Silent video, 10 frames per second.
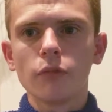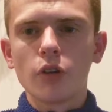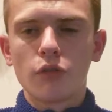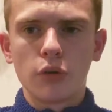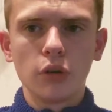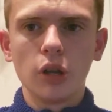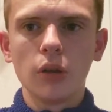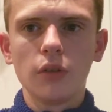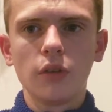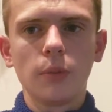for a
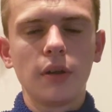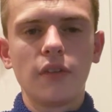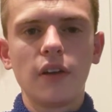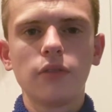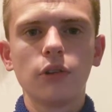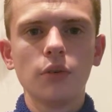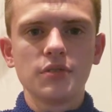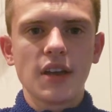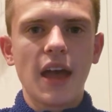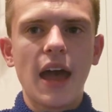little bit of influence
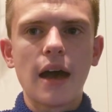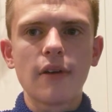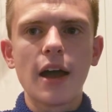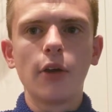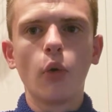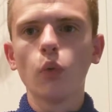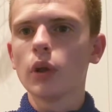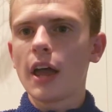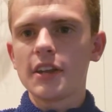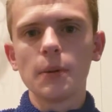I have, I don't
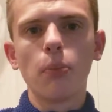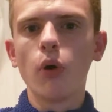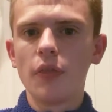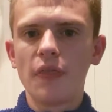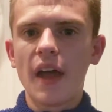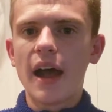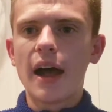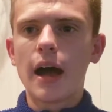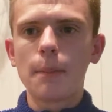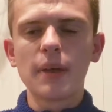like to put that
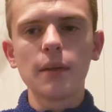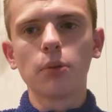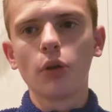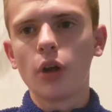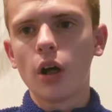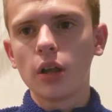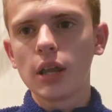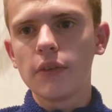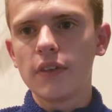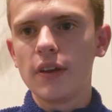on people at all.
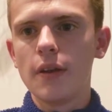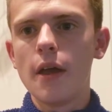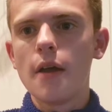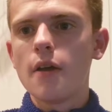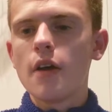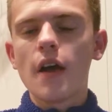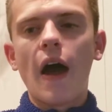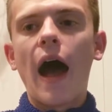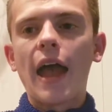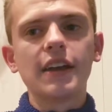Even
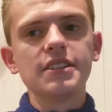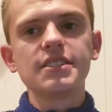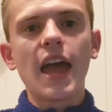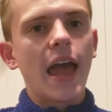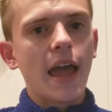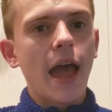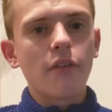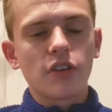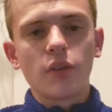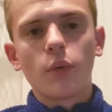I could say
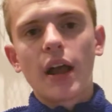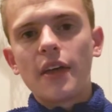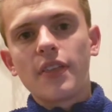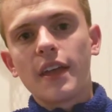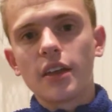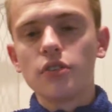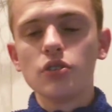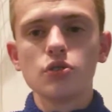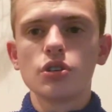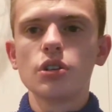everything what I think and
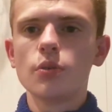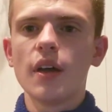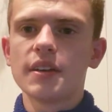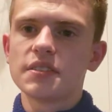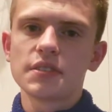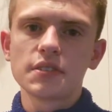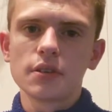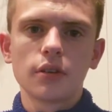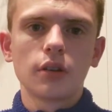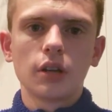you should do this.
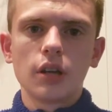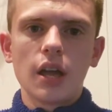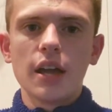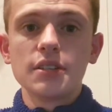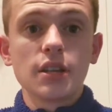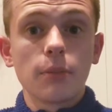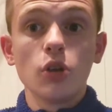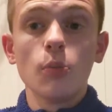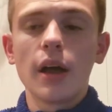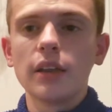And some of
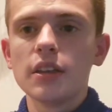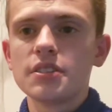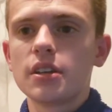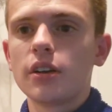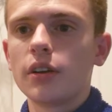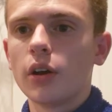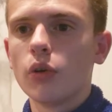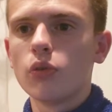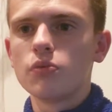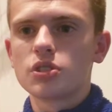you might listen and
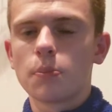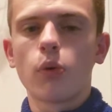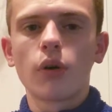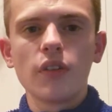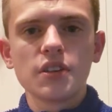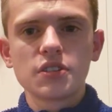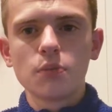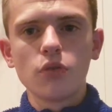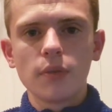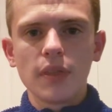go support this
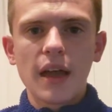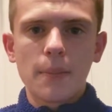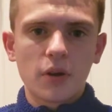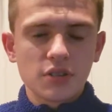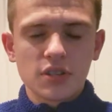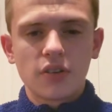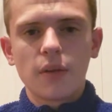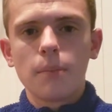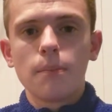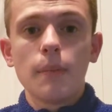movement, that person.
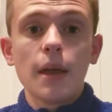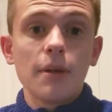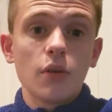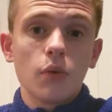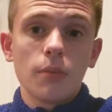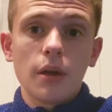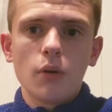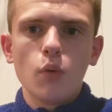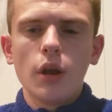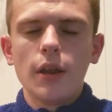Maybe you would, maybe
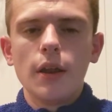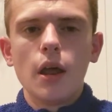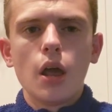you wouldn't.